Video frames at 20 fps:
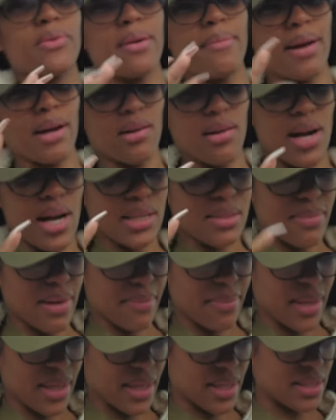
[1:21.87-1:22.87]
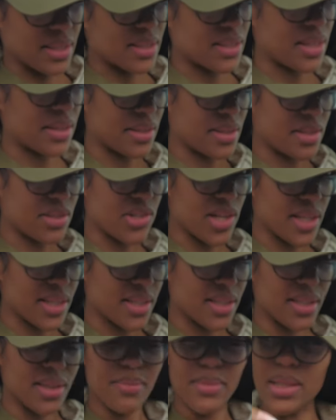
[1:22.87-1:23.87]
wear my Crocs, my pants, and this
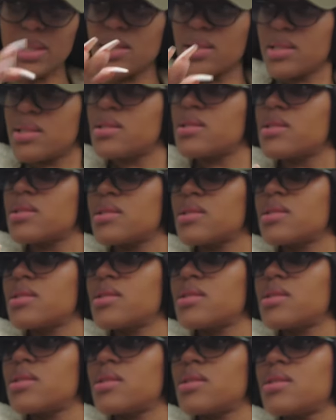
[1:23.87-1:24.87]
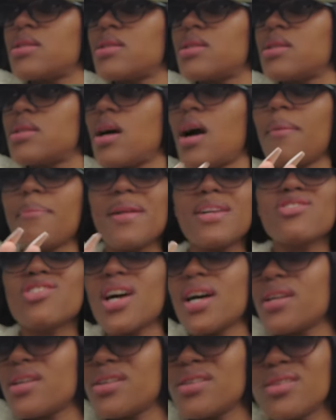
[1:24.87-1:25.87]
jacket because I'm not
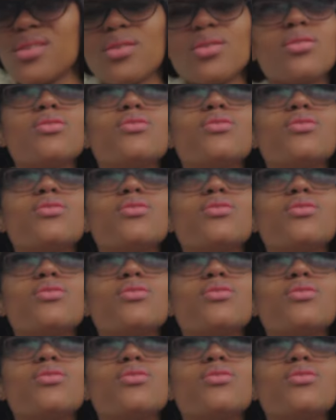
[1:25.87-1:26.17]
trying to